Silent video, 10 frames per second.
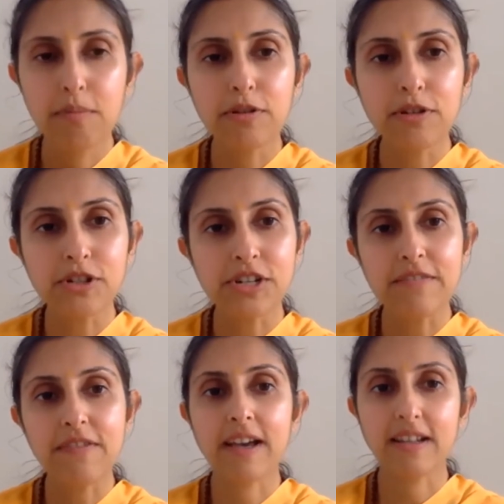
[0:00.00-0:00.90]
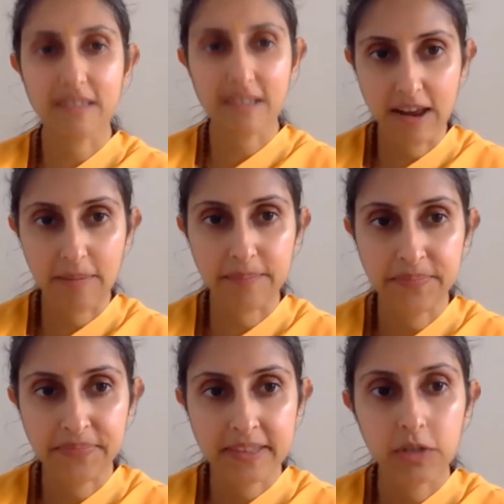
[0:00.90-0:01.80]
Pushti Vardhanam,
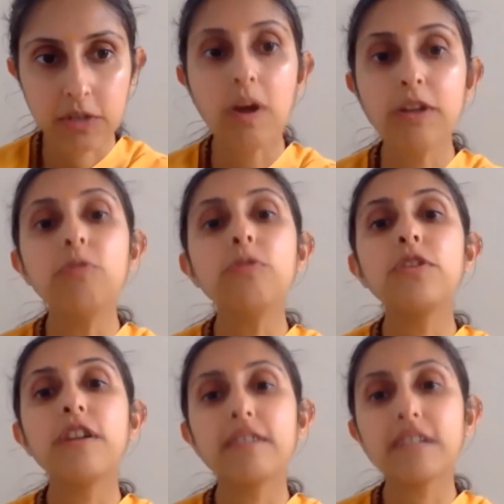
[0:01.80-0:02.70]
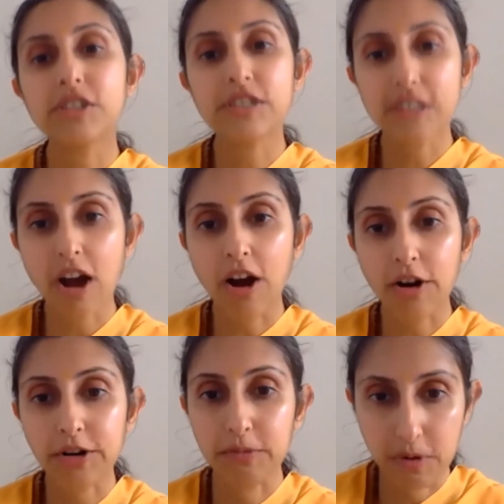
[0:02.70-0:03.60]
the one who nourishes
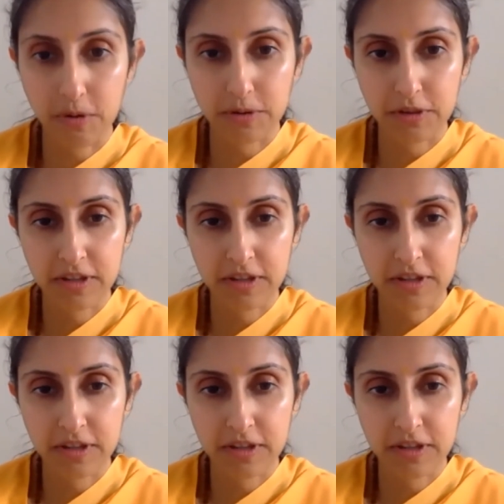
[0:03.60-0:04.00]
our growth.